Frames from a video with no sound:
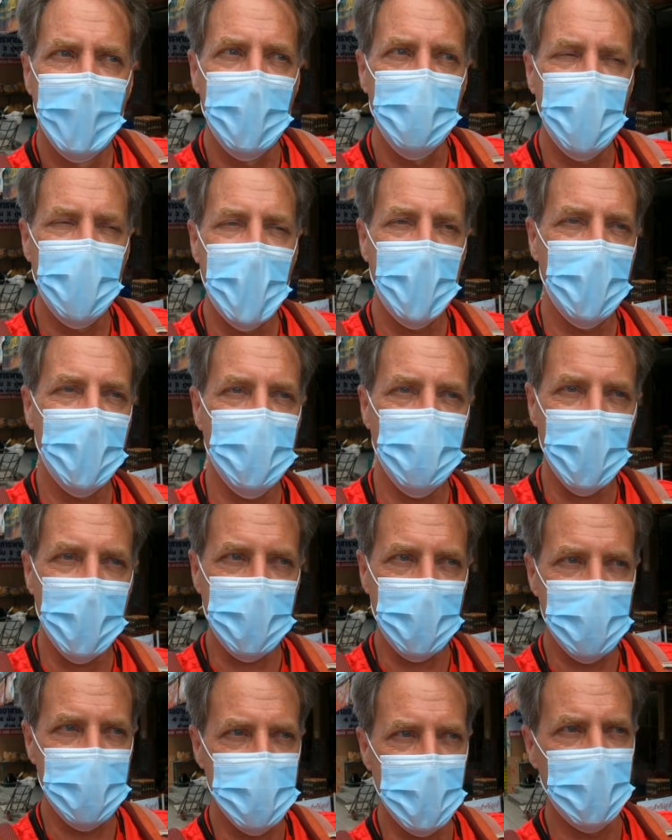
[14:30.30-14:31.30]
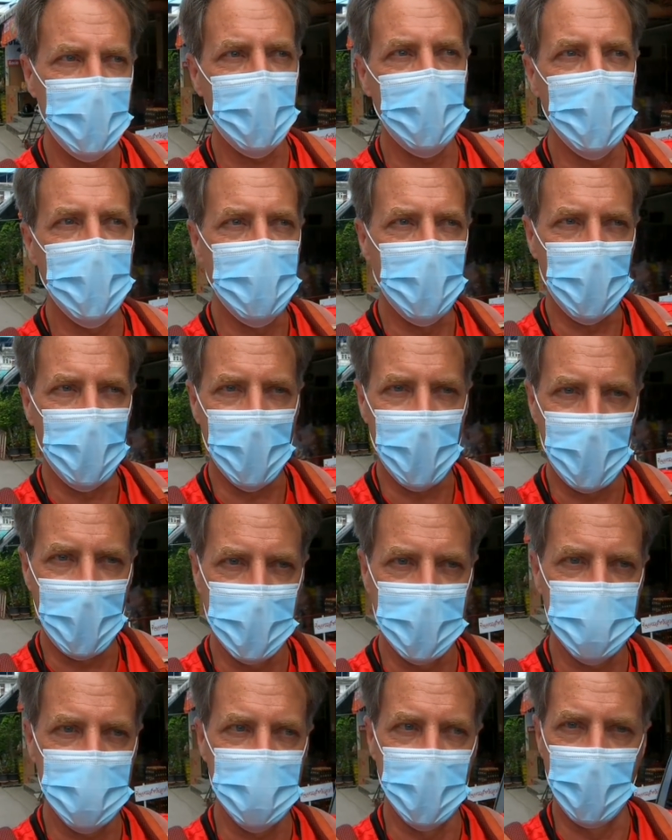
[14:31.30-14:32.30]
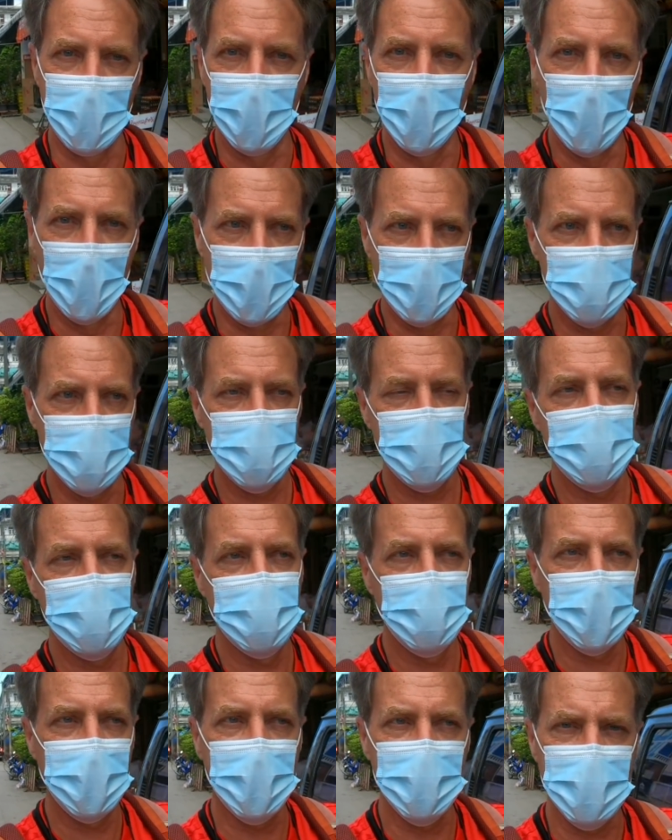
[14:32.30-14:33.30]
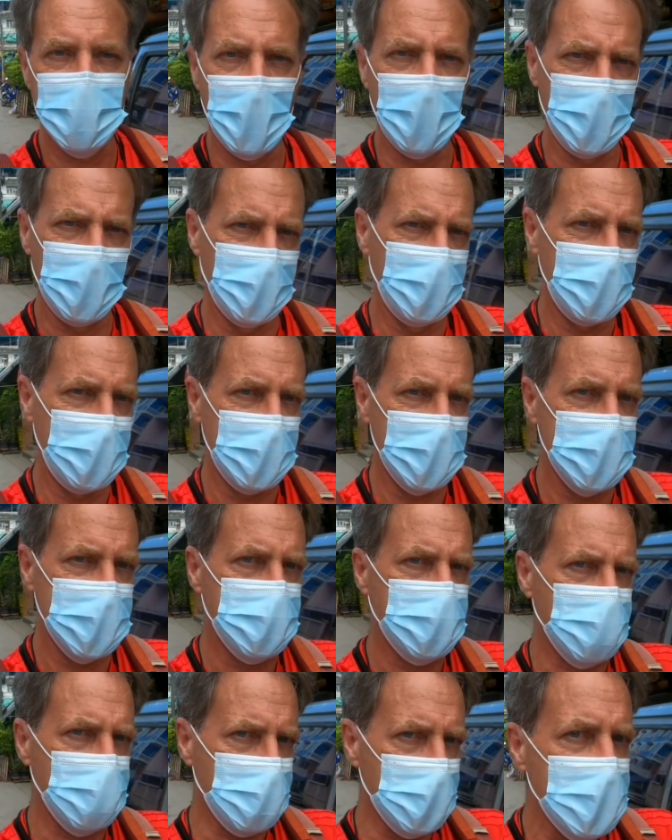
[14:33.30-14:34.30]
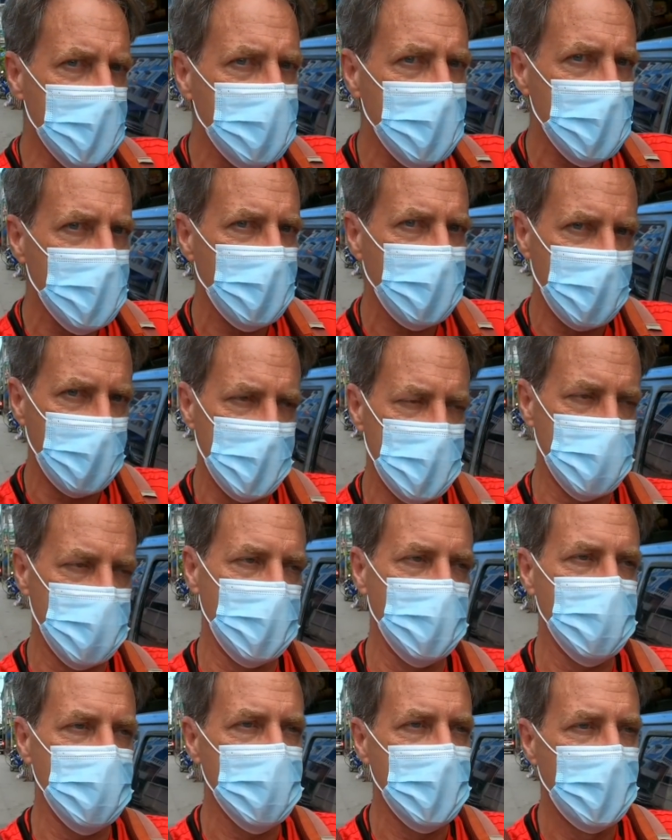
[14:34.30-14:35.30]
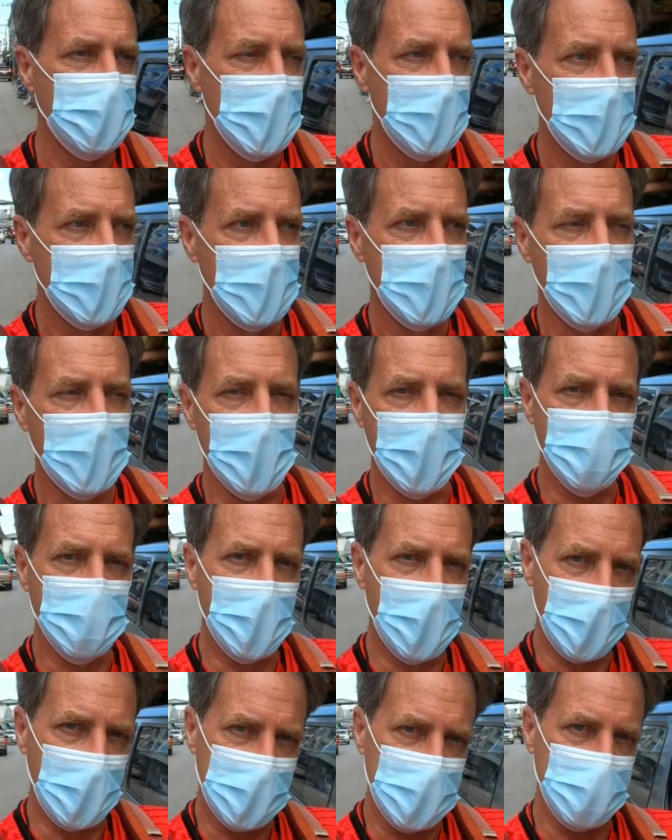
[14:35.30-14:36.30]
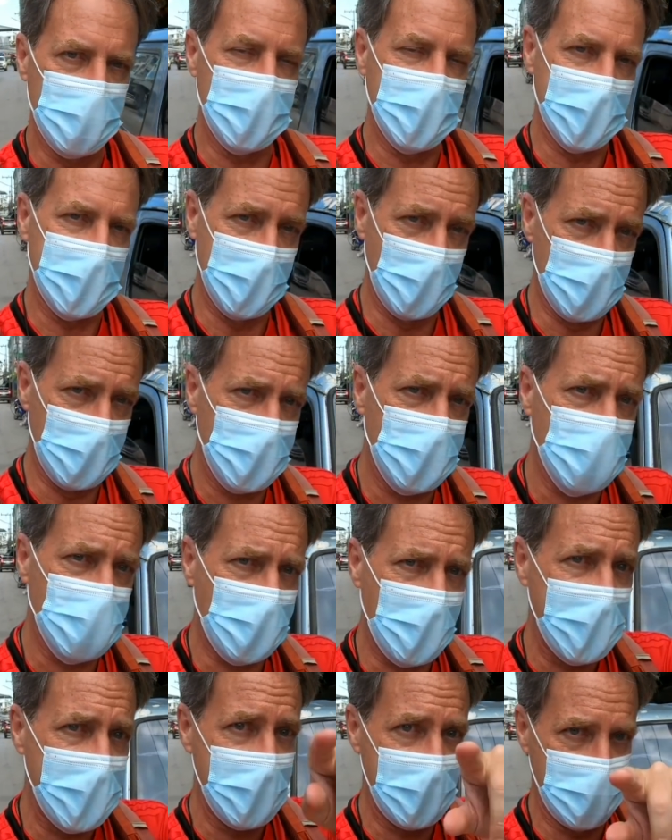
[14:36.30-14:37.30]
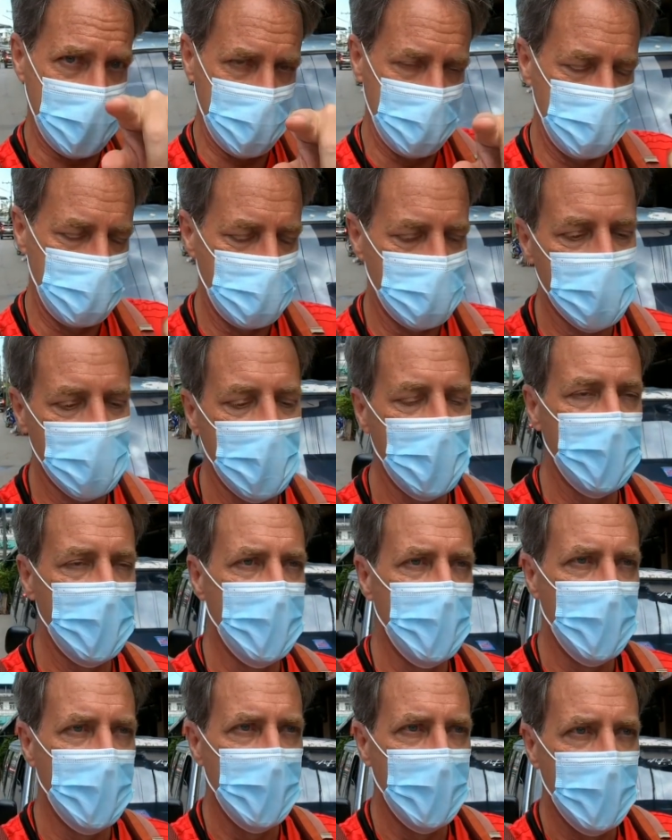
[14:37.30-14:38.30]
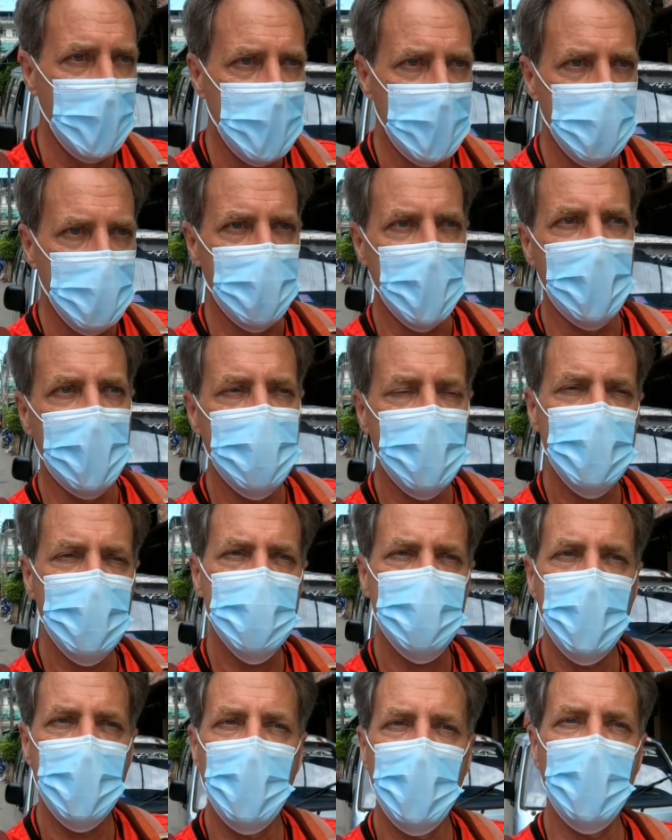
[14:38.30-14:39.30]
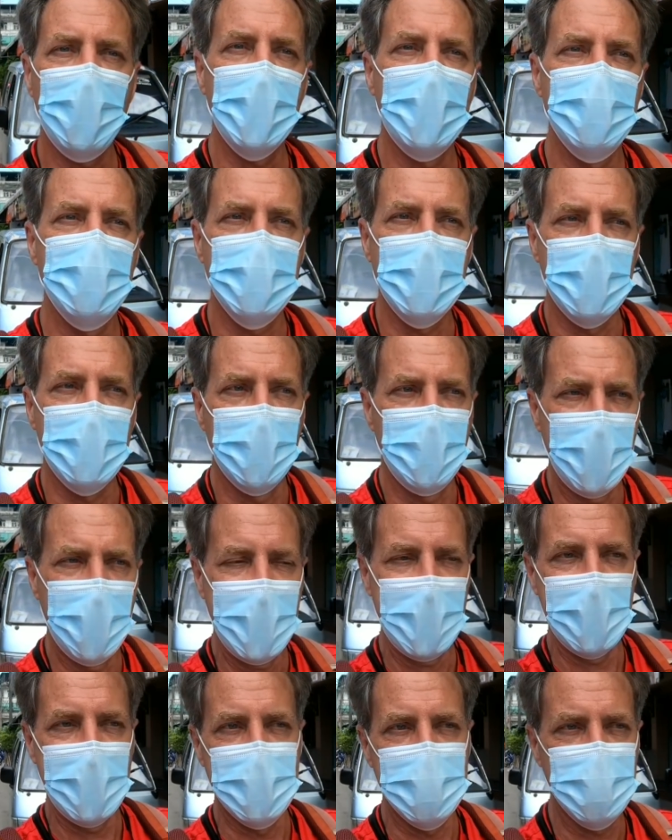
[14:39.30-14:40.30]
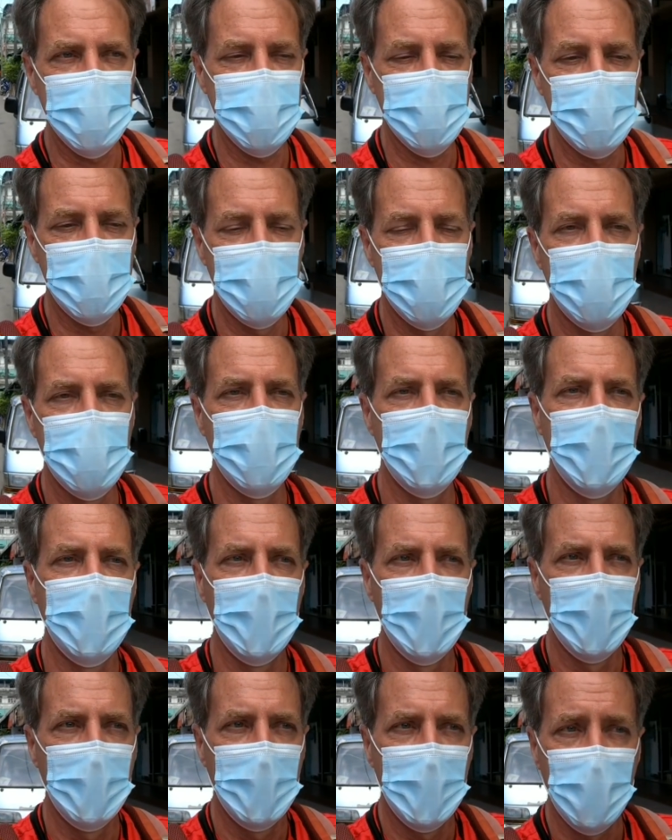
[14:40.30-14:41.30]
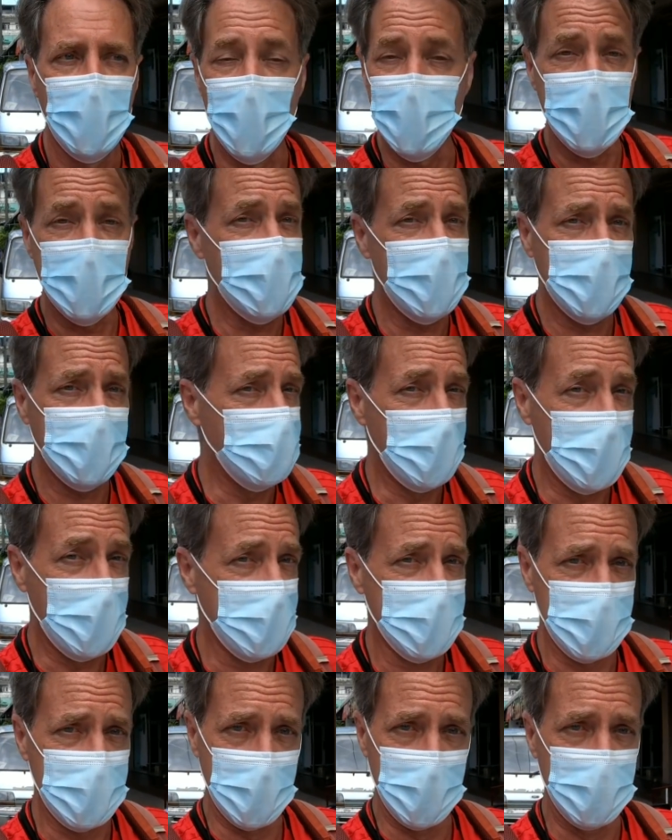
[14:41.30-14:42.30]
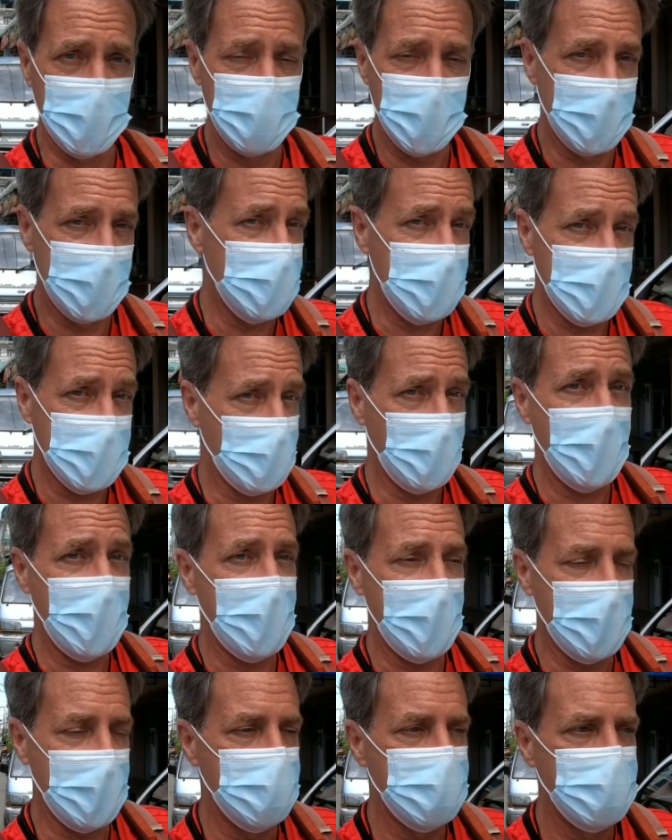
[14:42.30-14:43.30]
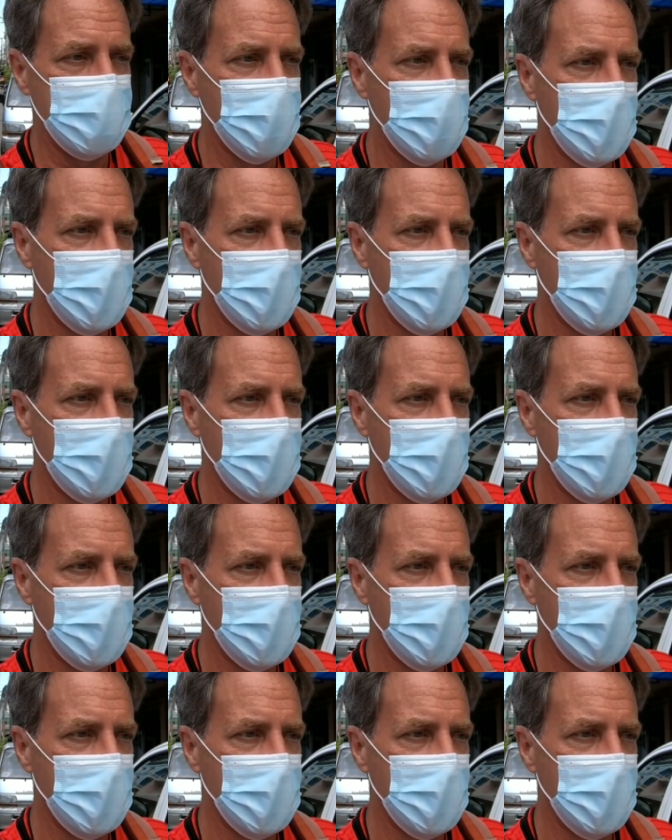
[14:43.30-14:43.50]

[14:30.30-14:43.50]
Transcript: And PowerDirector is a little bit more honest than most because all of these premium features are marked with that little crown. But I've used programs in the past where they didn't mark them in any way.